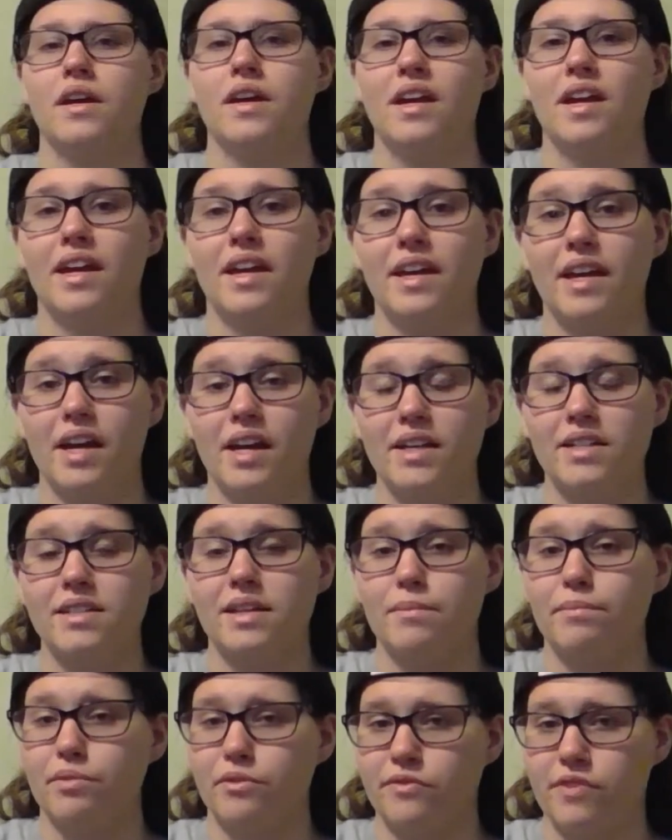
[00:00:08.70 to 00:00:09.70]
Hey guys,
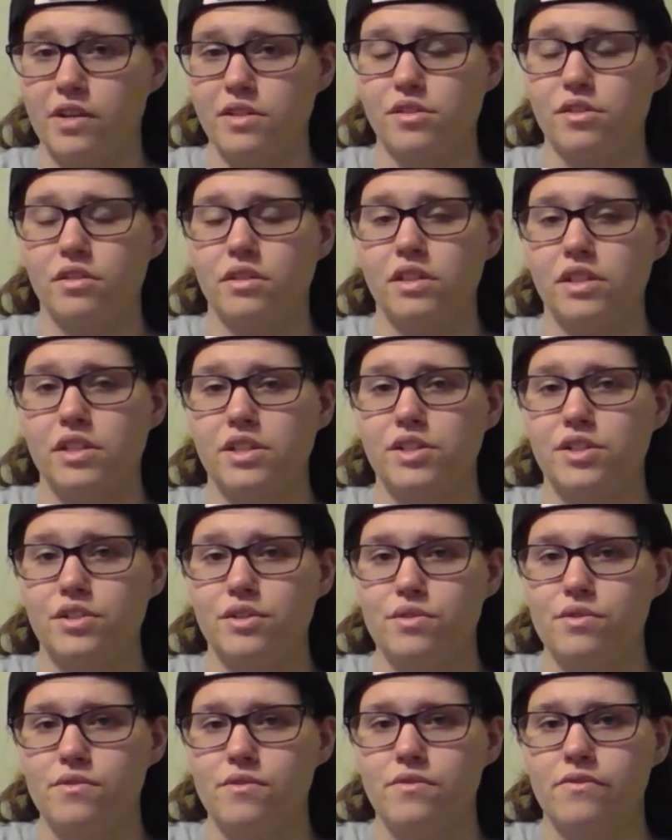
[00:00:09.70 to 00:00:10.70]
I'm Professor
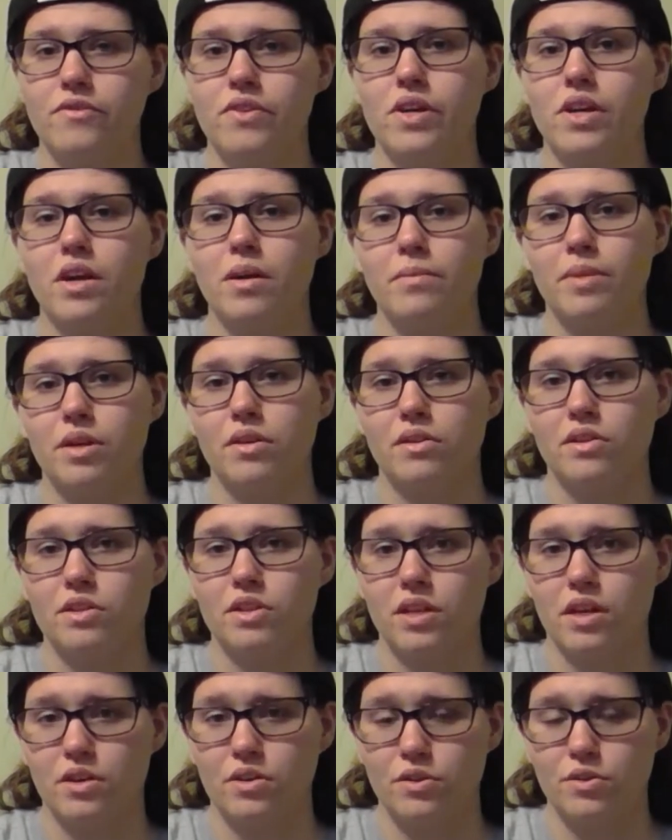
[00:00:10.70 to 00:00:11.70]
Euph, and I'm here to
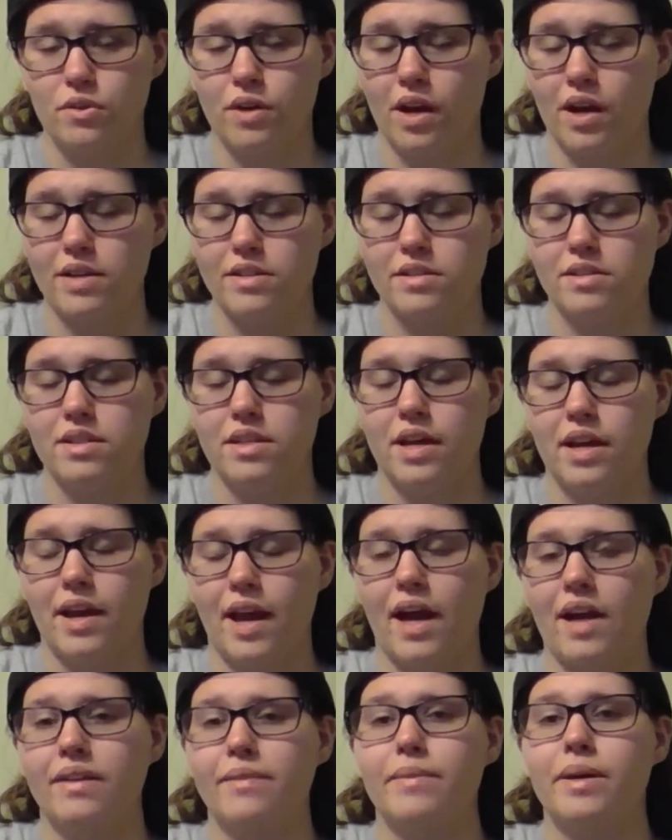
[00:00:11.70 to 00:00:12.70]
tell you guys today
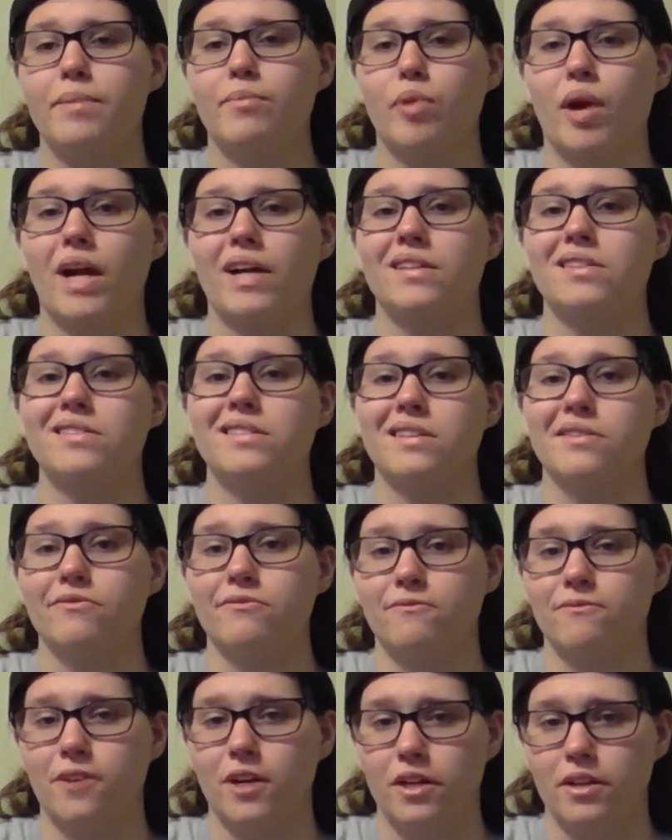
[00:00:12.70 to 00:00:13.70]
how to make practicing
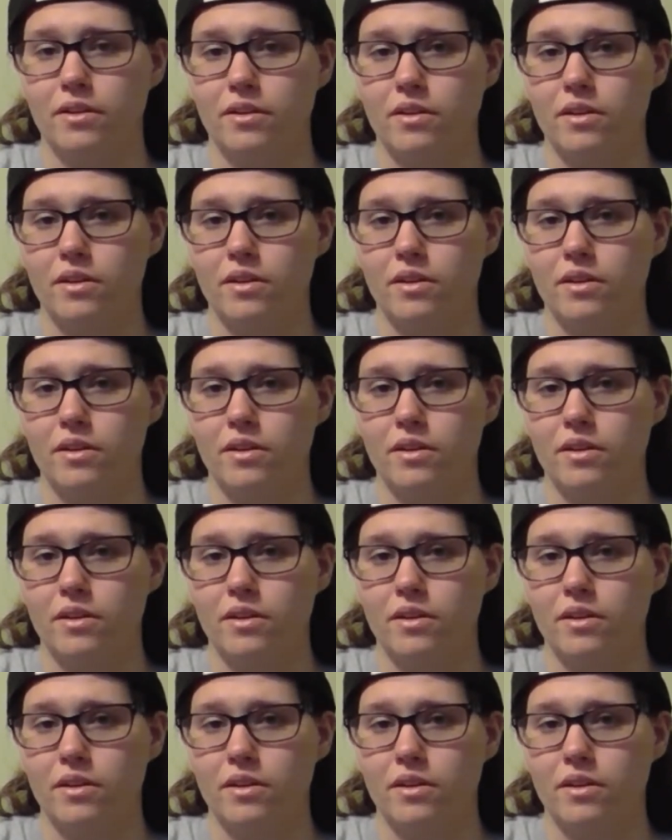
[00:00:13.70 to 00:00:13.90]
fun.